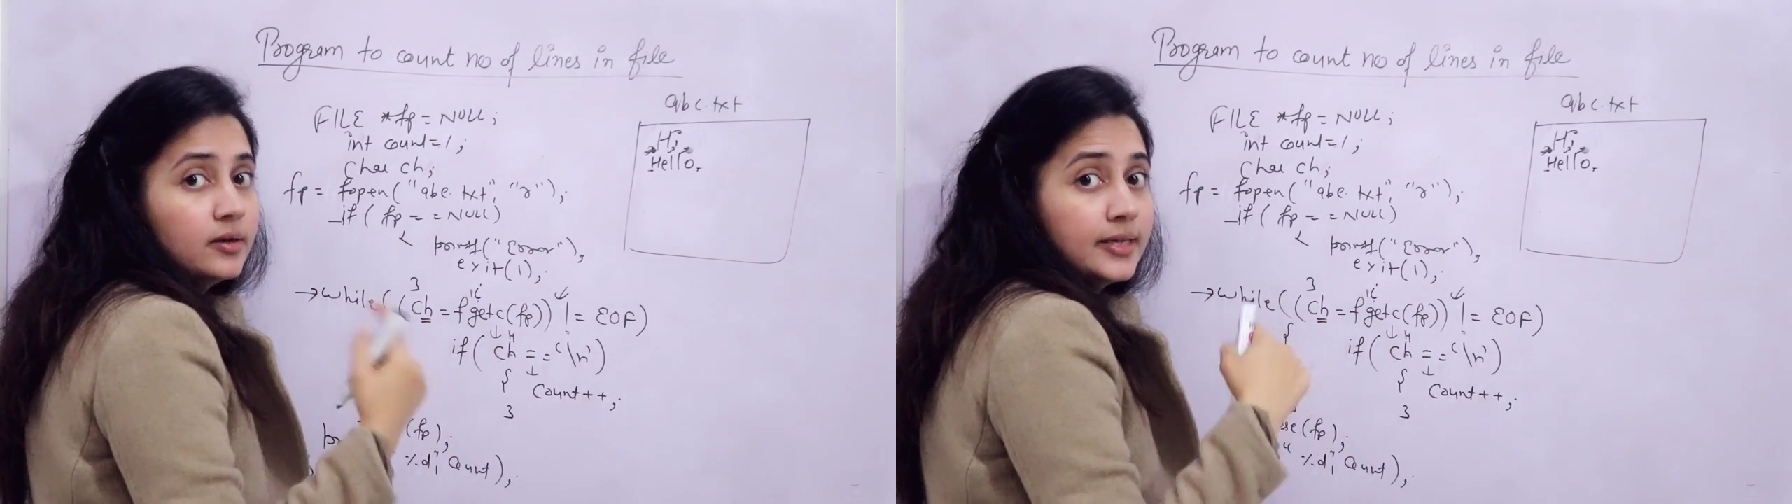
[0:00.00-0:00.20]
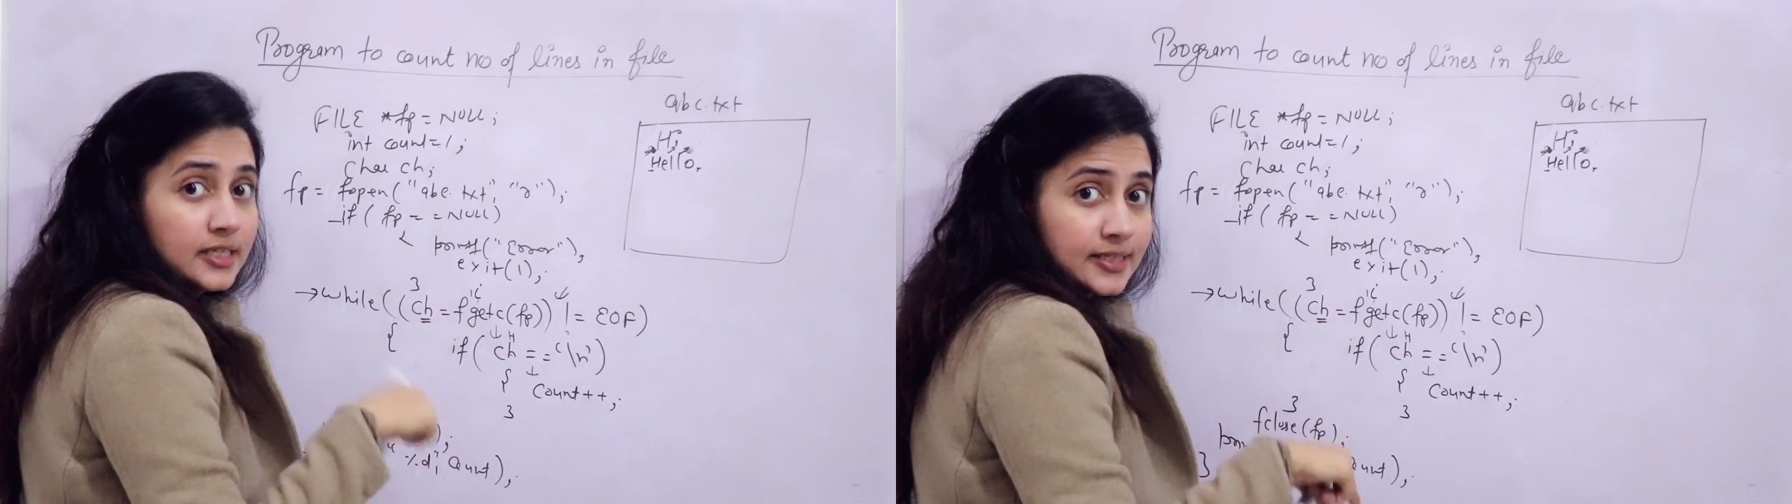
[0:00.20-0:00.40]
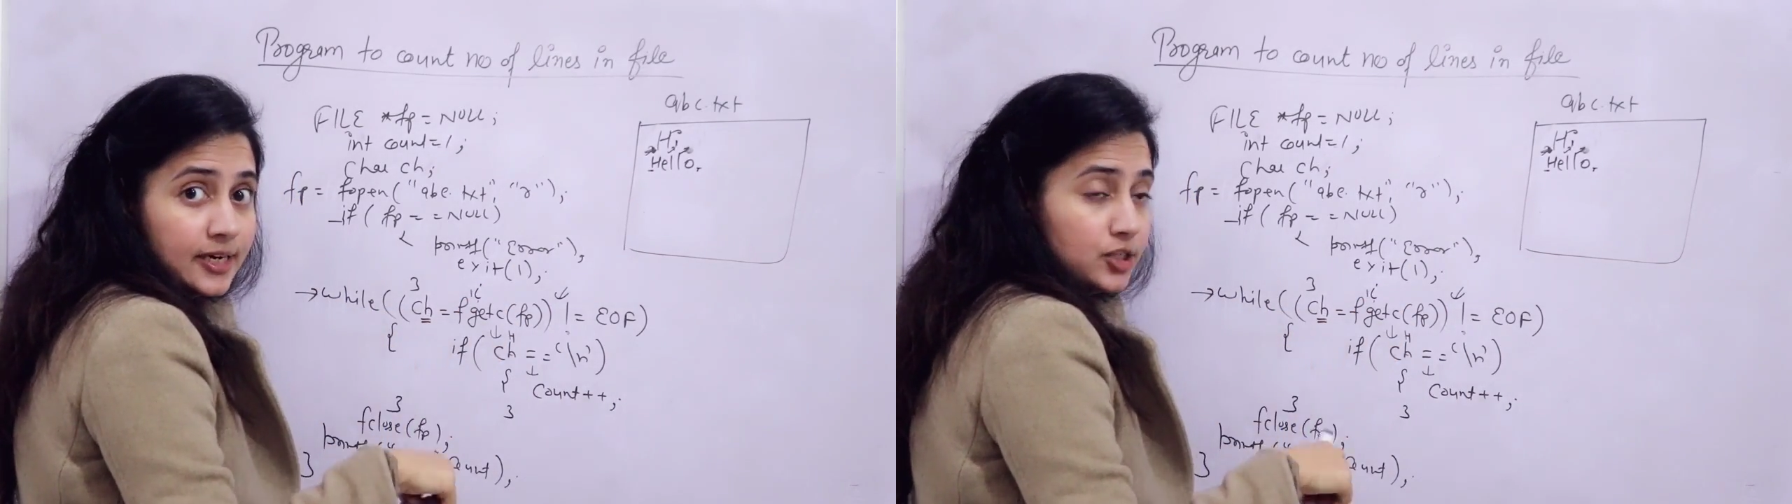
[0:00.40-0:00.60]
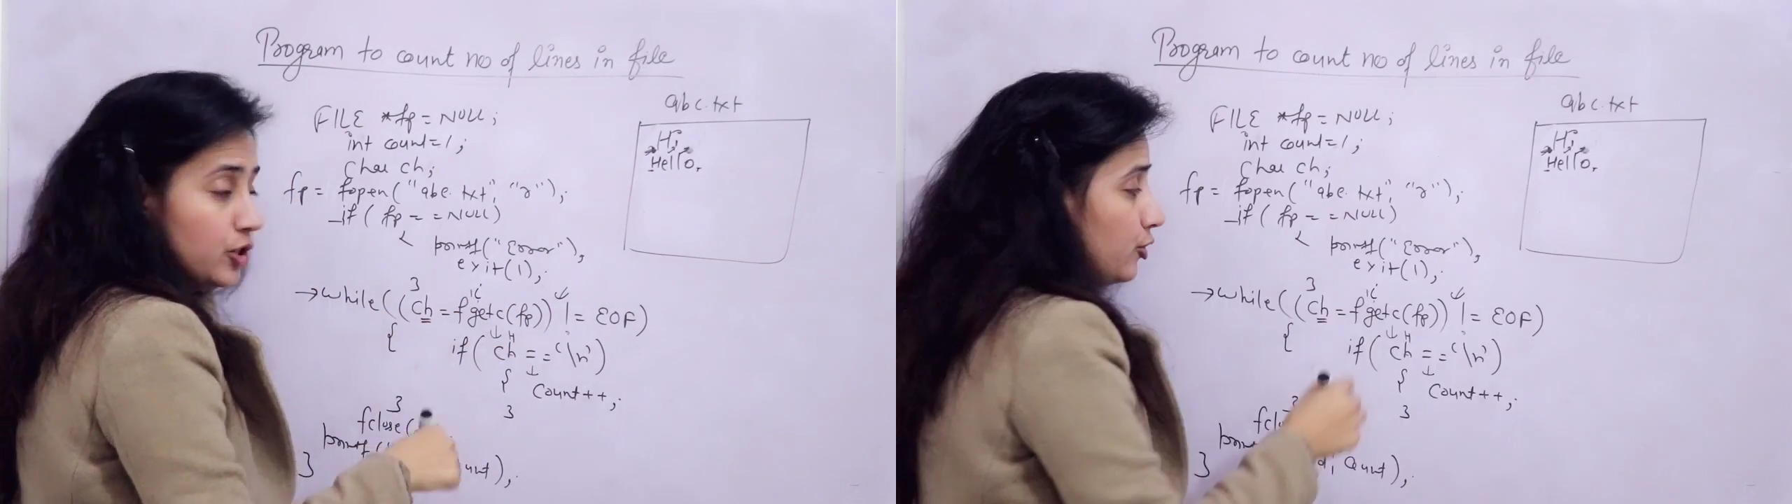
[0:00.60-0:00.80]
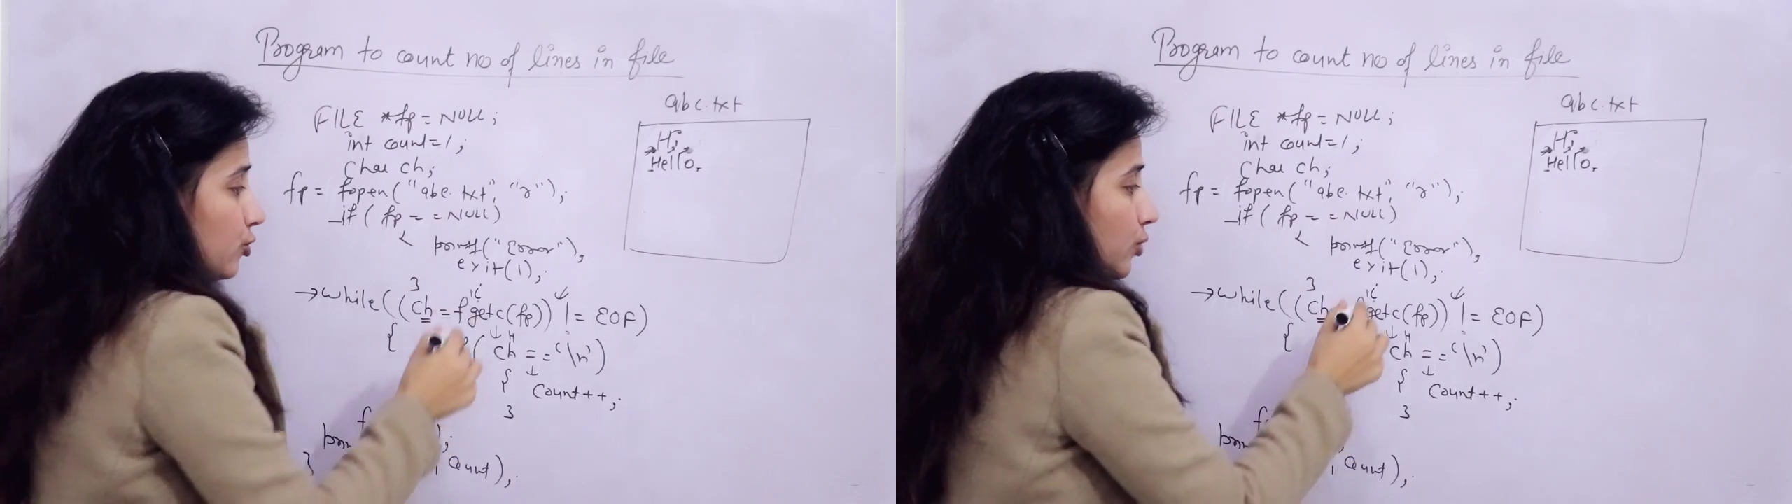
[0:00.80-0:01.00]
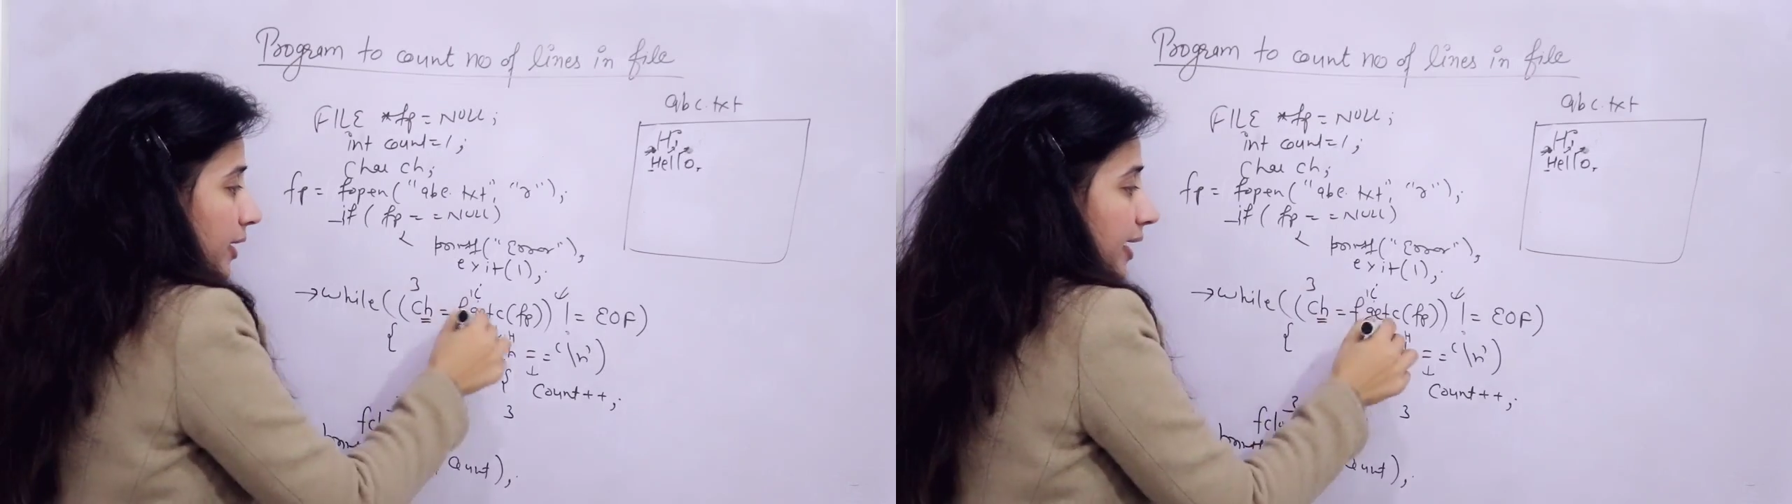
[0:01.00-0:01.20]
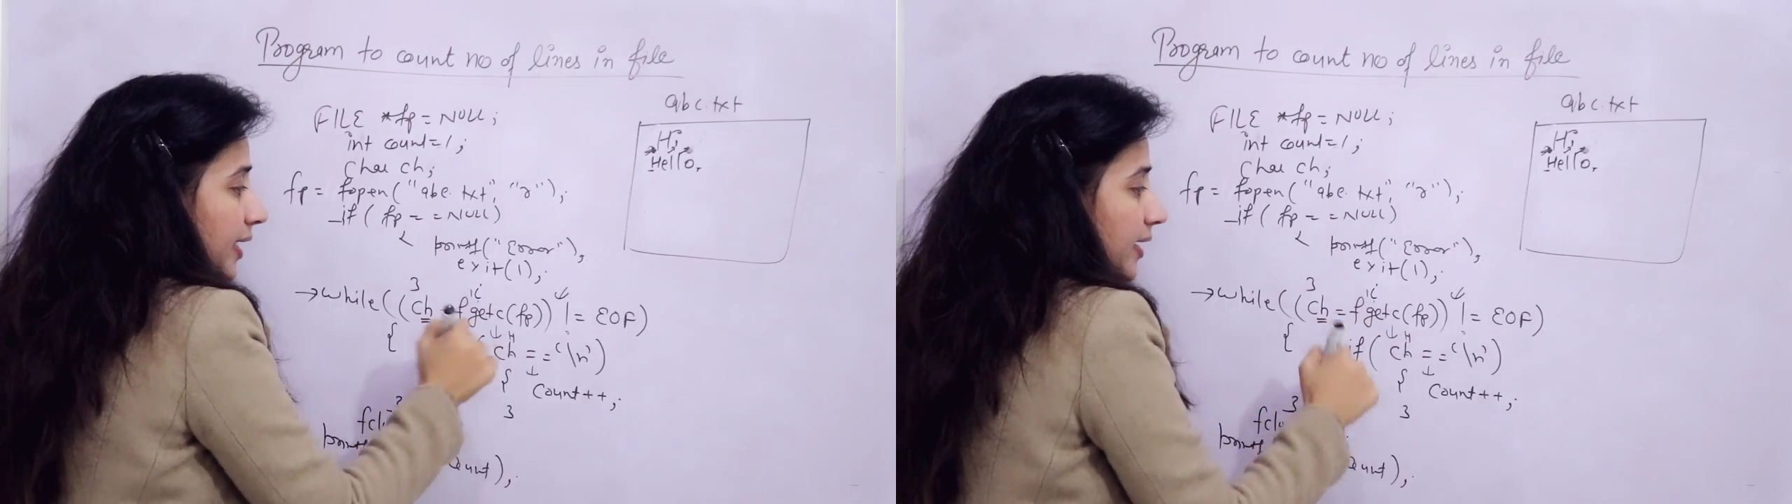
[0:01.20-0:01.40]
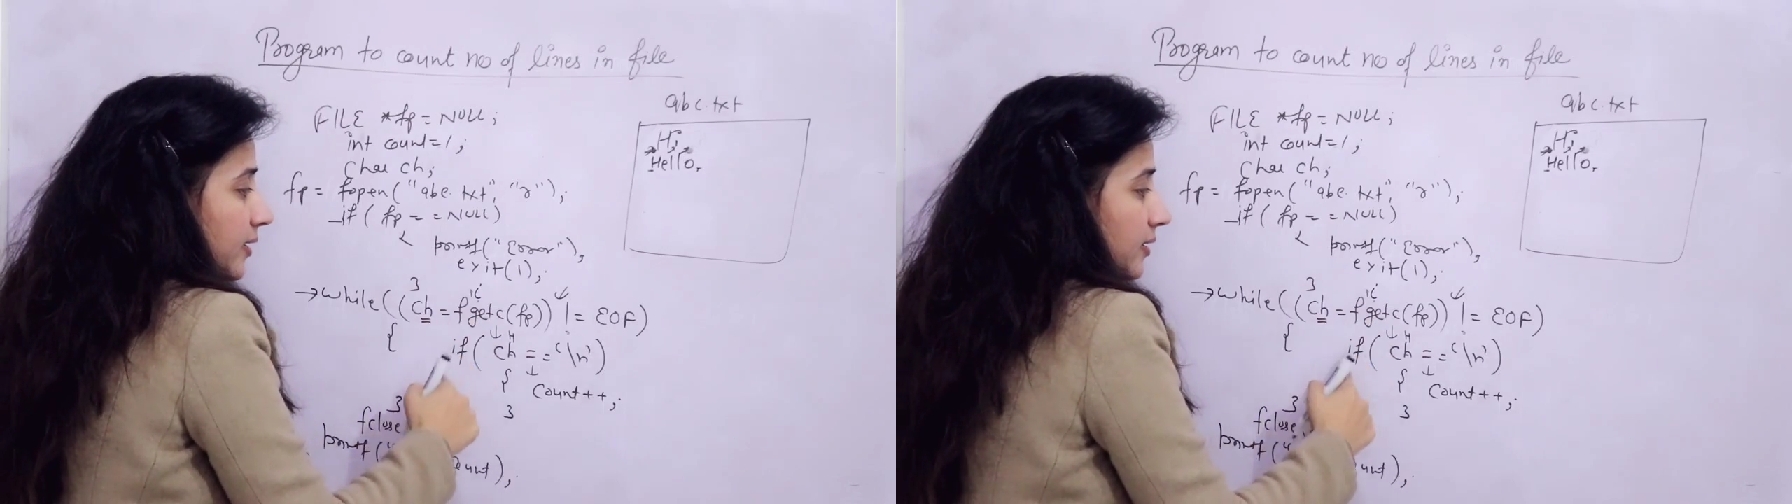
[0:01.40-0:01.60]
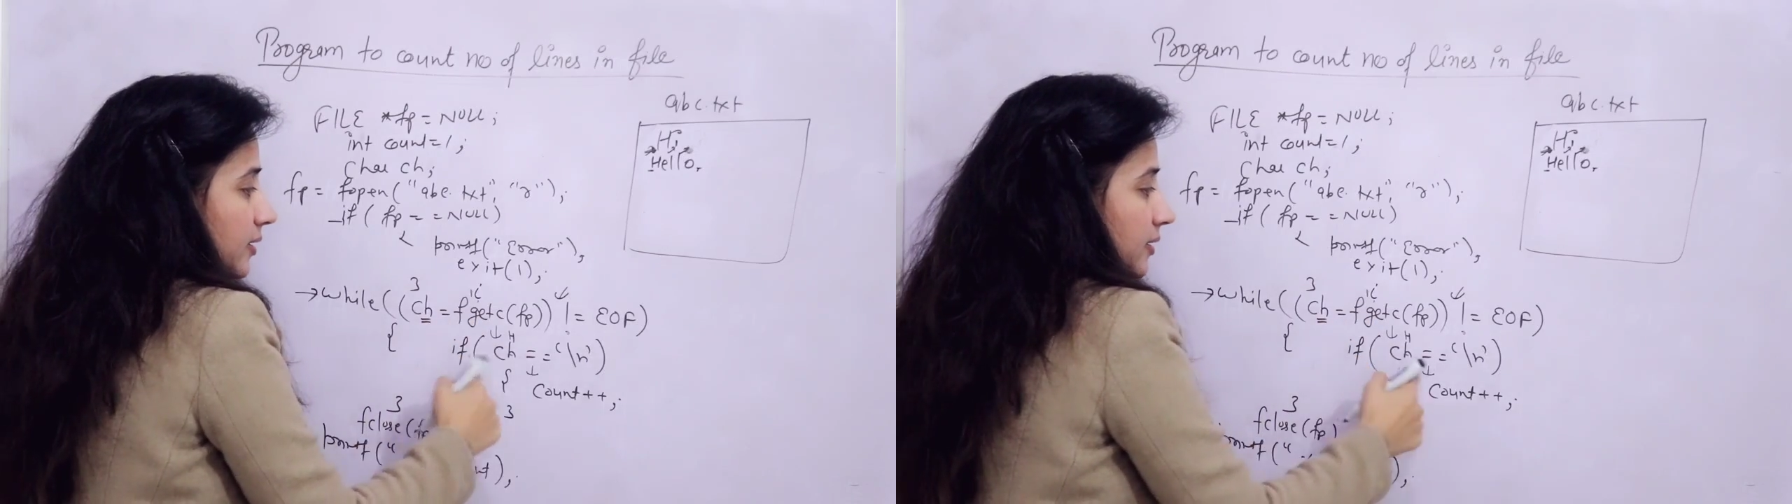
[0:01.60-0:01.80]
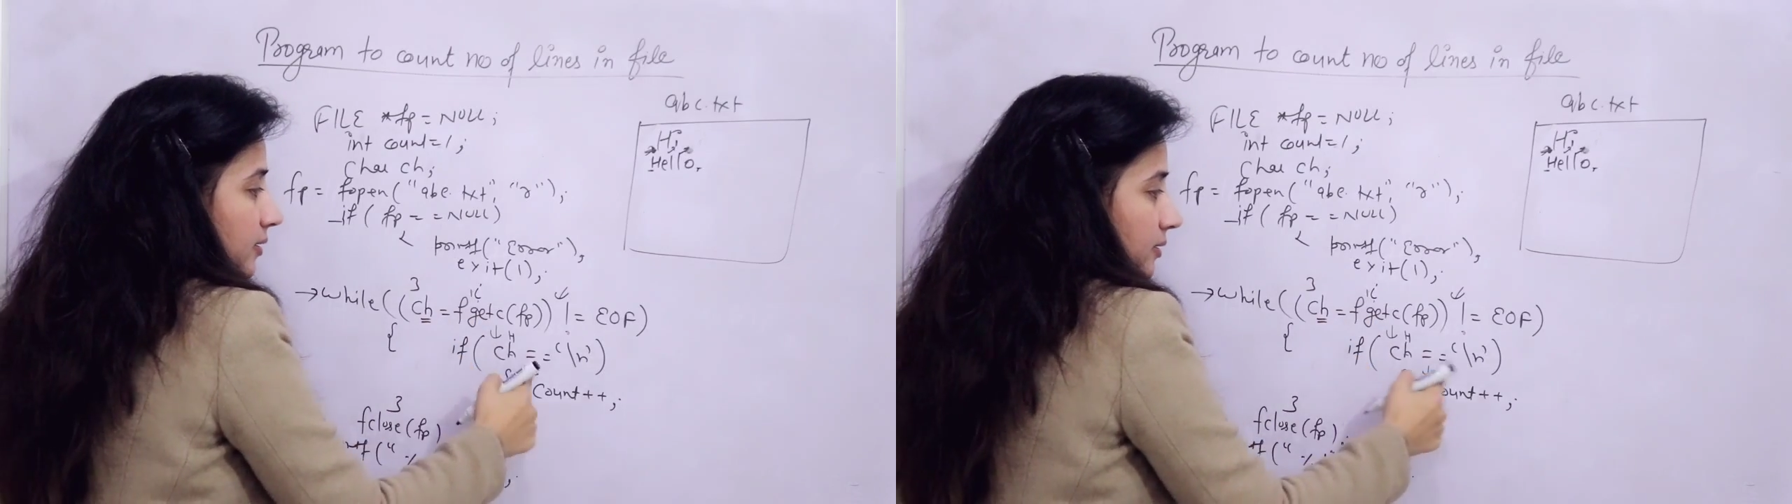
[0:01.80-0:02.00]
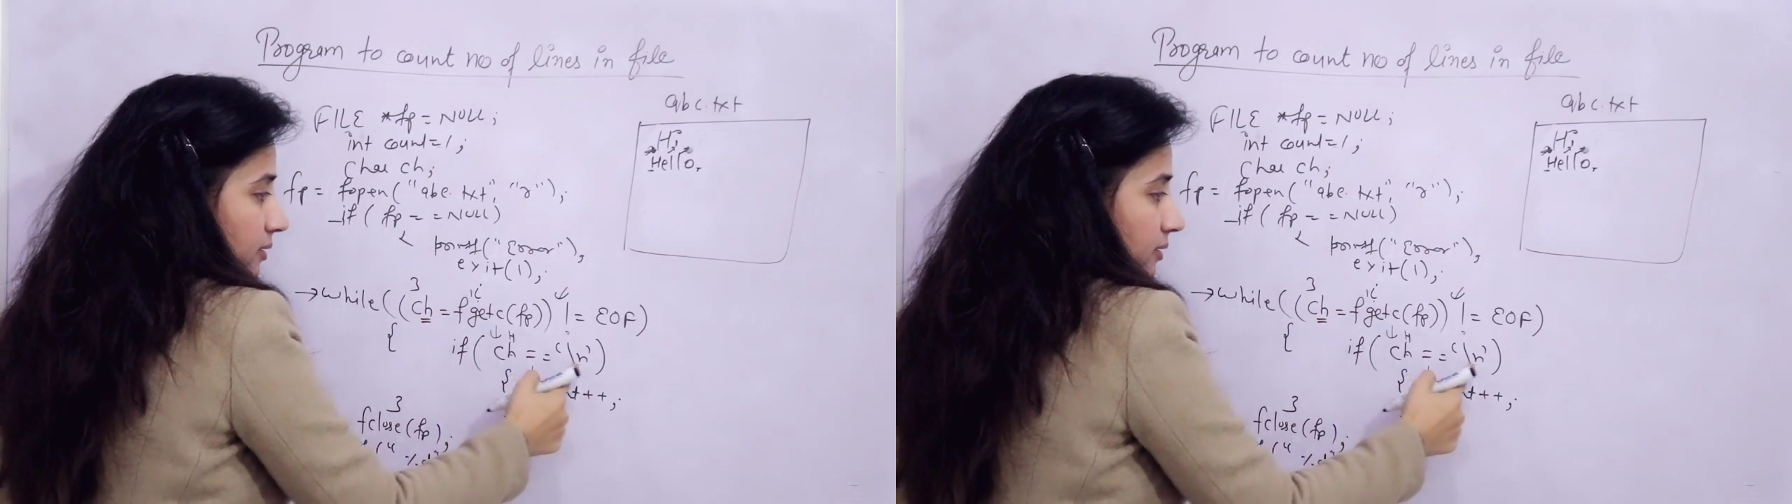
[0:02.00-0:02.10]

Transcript: Yes, condition true. Again enter.